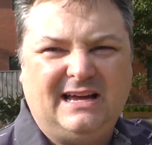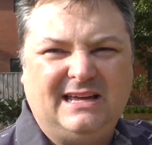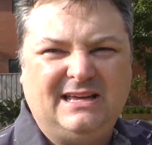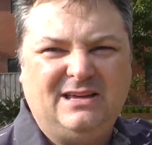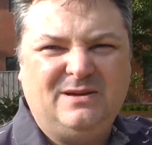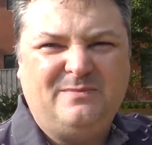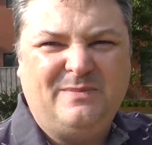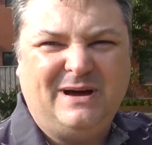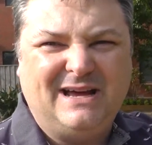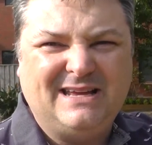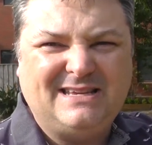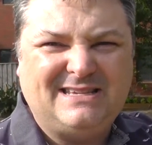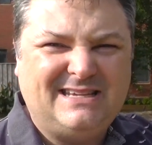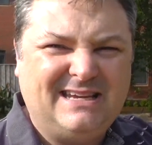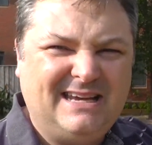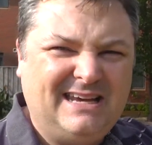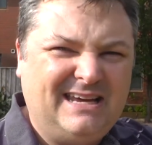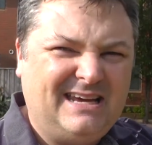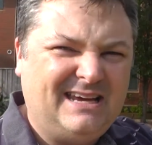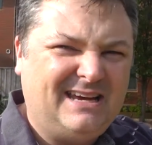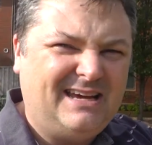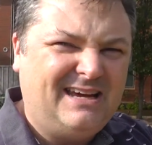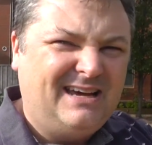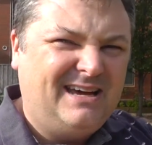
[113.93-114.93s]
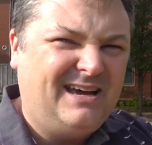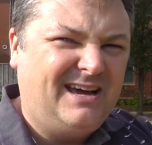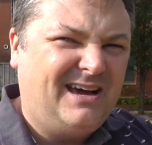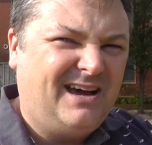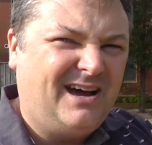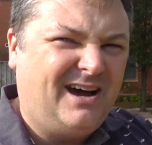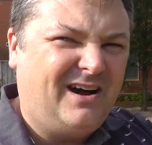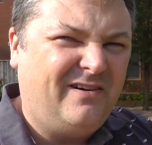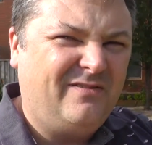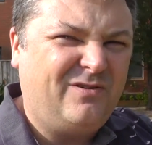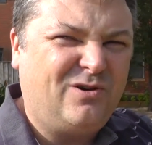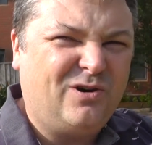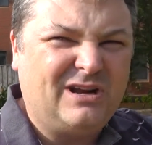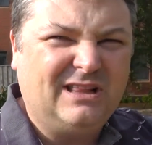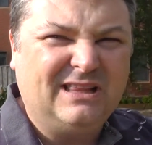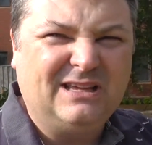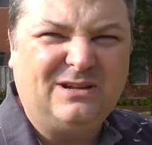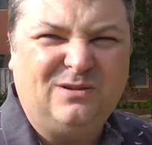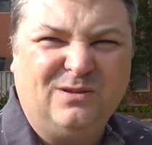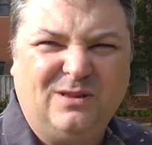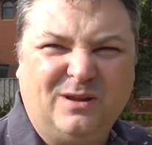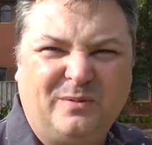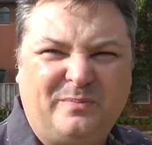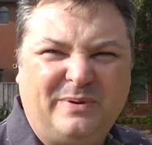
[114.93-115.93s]
You may see I've got a
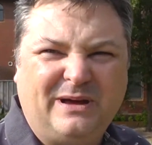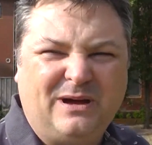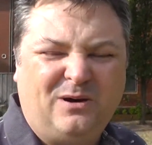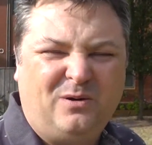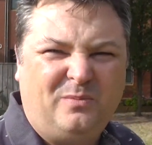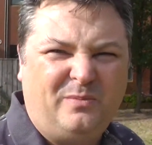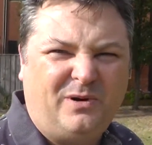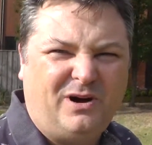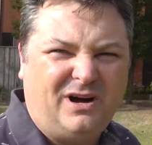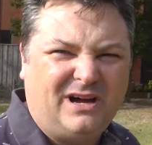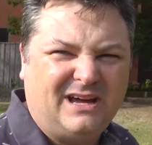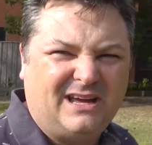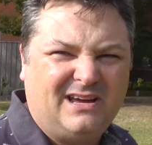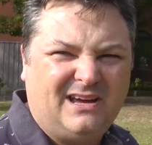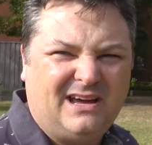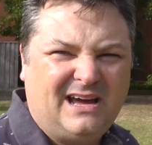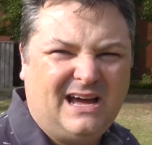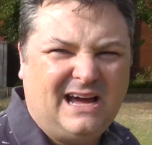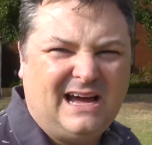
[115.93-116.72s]
little lapel mic,